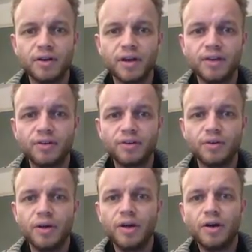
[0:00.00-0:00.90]
Okay, so
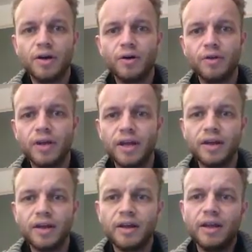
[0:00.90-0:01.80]
on
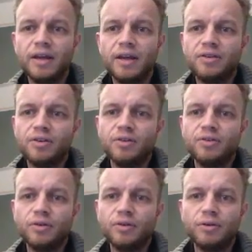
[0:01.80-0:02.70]
here it
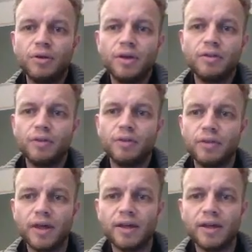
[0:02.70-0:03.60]
shows you that
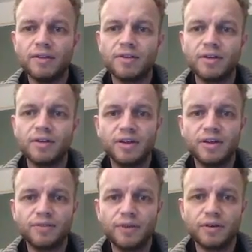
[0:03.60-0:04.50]
there's a
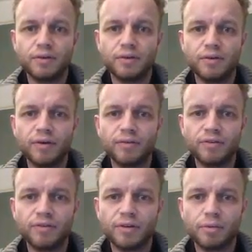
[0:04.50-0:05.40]
six-figure grid
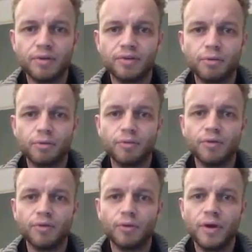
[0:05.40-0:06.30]
reference up at the top of
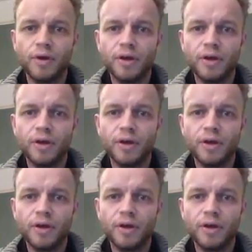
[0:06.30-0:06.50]
your